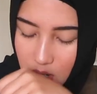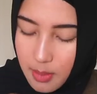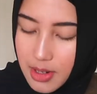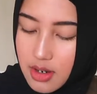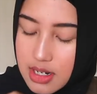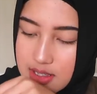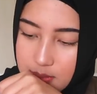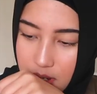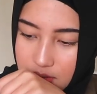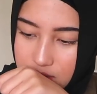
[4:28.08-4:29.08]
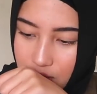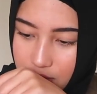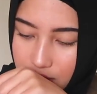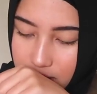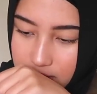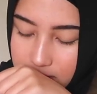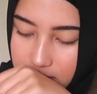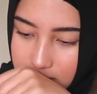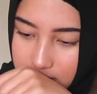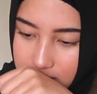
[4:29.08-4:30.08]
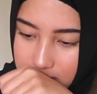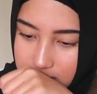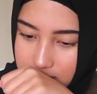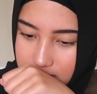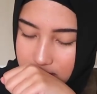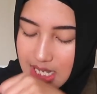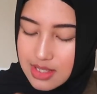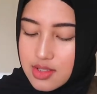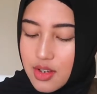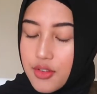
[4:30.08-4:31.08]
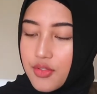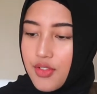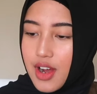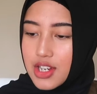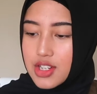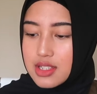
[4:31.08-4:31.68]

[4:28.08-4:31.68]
Oh my god, it smells so good. It's so fresh.